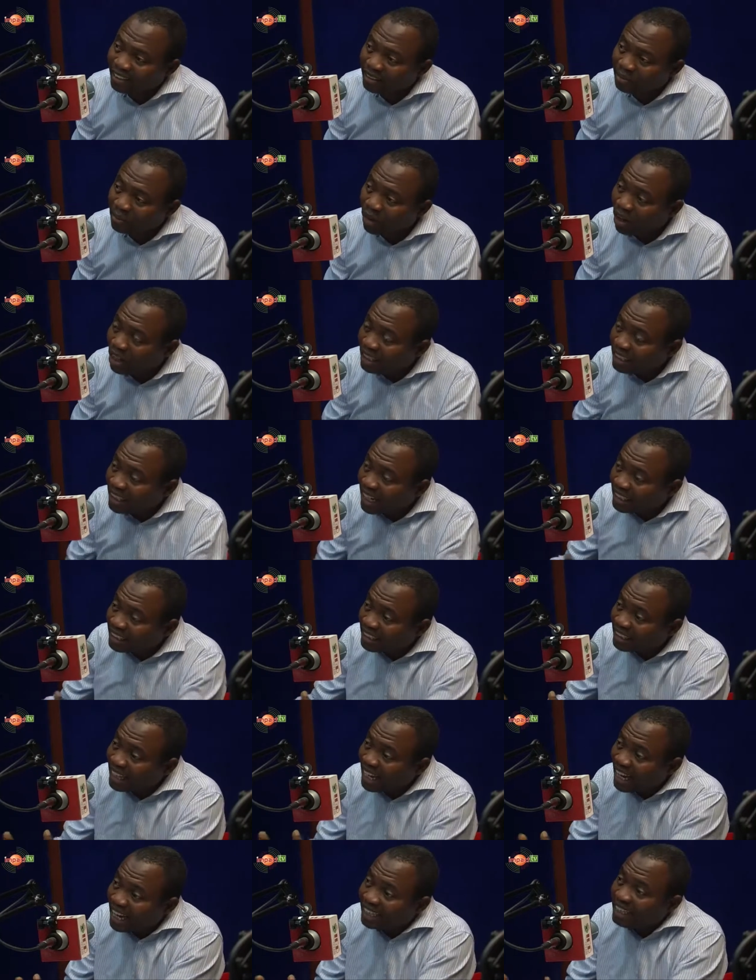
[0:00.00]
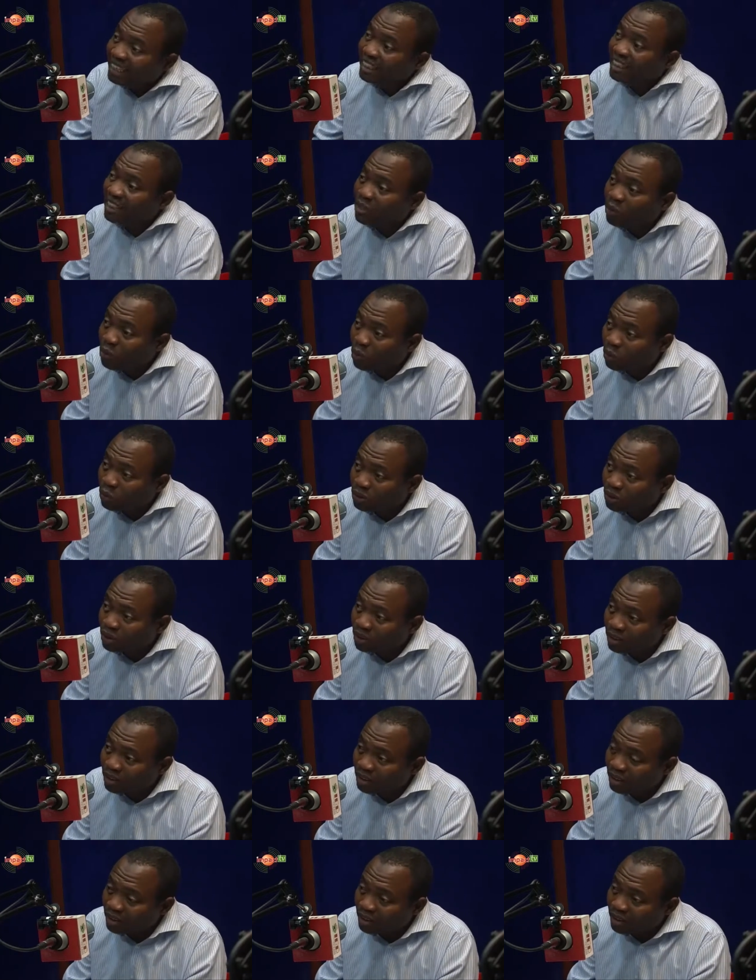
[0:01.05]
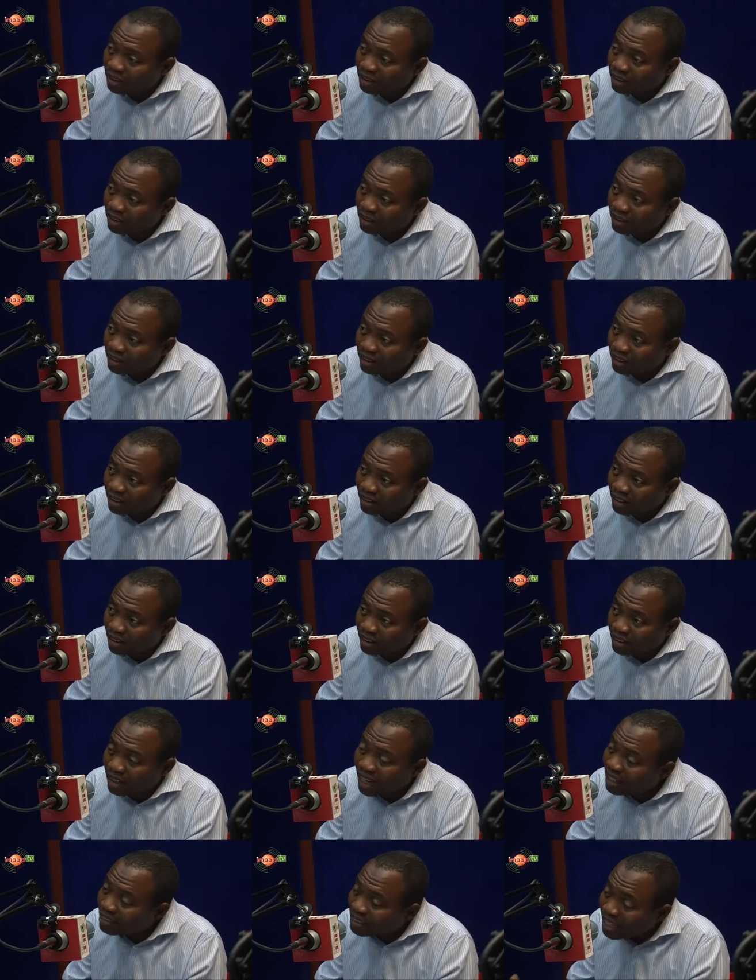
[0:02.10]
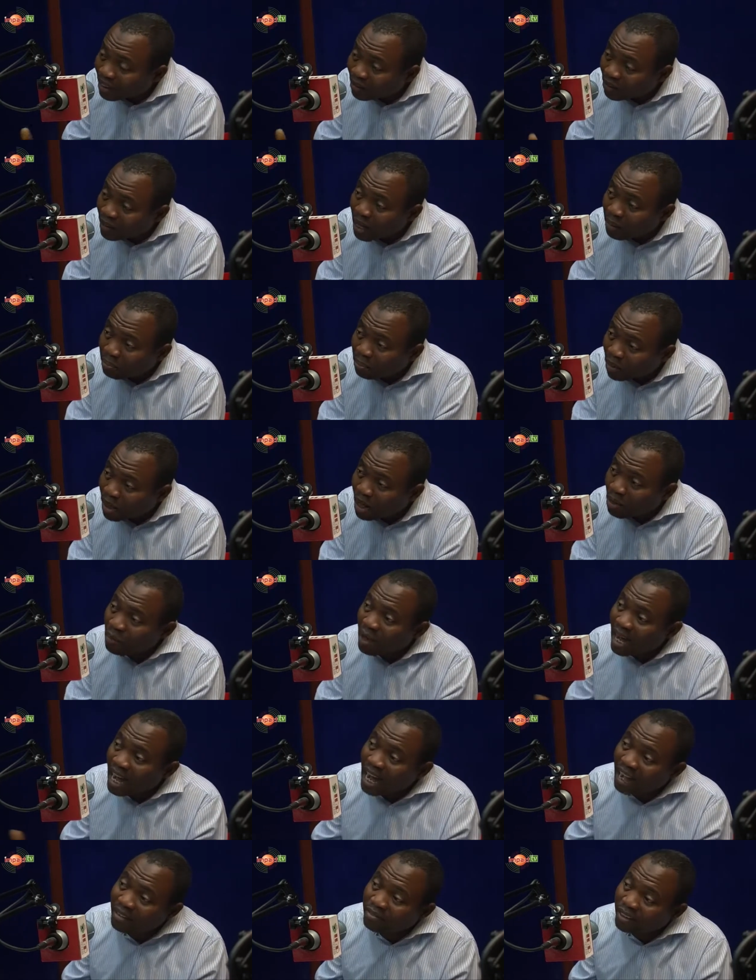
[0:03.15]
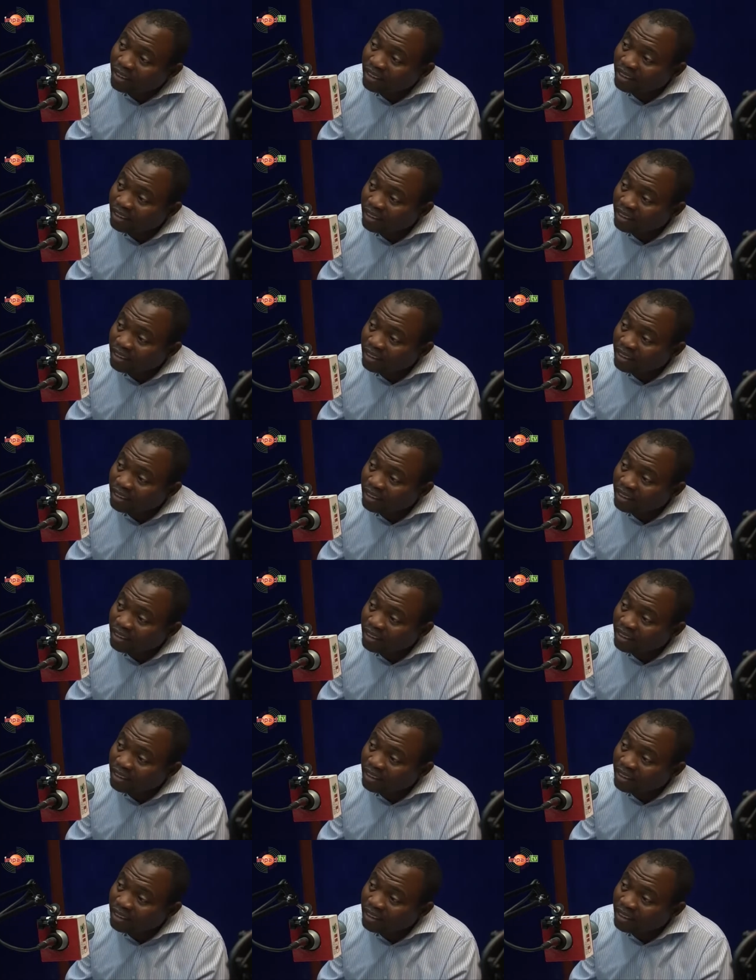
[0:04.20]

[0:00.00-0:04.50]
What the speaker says: But in Nigeria, anything goes. That's another problem we are having.